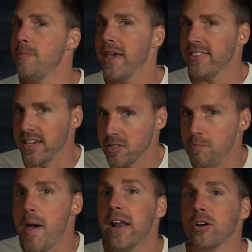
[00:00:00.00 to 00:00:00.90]
To make things
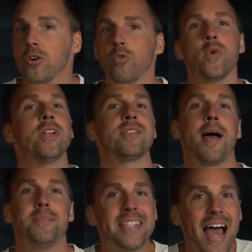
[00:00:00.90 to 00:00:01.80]
better,
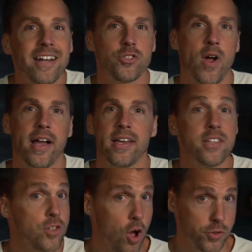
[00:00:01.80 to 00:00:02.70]
real-time data tracking
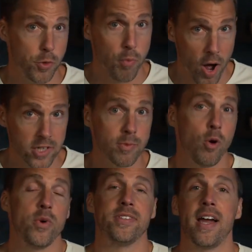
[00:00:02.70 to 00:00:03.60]
is also
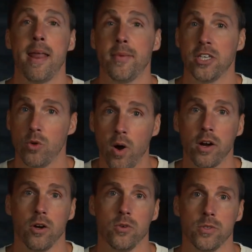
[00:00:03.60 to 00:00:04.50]
possible with dynamic QR
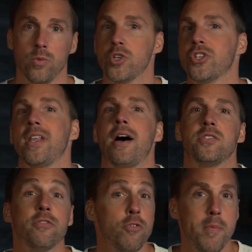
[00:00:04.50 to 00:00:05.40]
codes, which
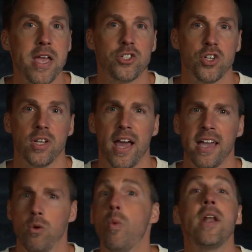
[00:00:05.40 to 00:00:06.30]
allows information
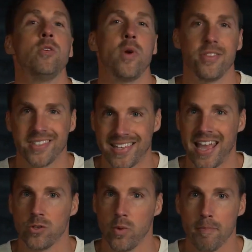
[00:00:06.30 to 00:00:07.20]
like when and where the
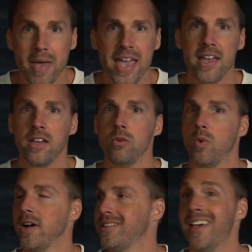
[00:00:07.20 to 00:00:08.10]
scans were made,
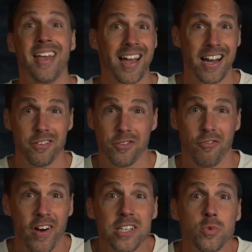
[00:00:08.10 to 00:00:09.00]
what kind of
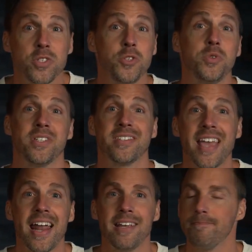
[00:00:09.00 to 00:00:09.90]
device was used to
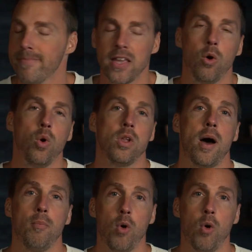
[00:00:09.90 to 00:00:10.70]
scan it, and a whole lot